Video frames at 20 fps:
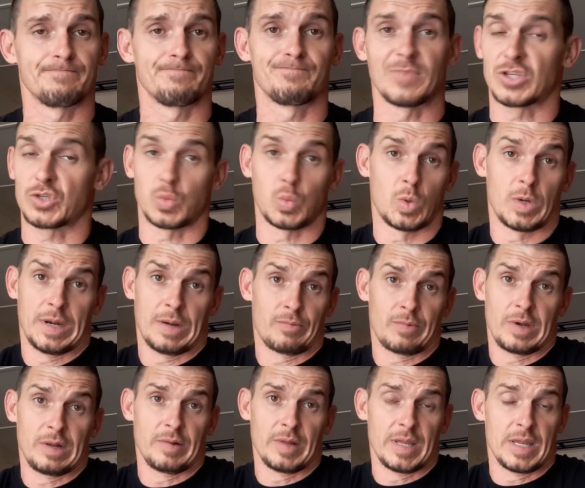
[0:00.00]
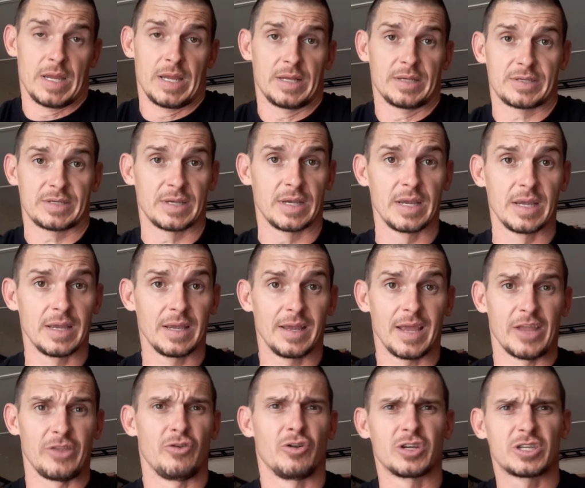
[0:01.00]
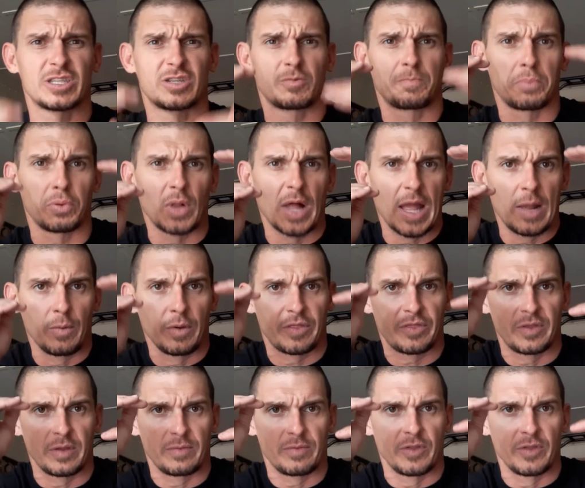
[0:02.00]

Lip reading: That's what it really is. And you just play with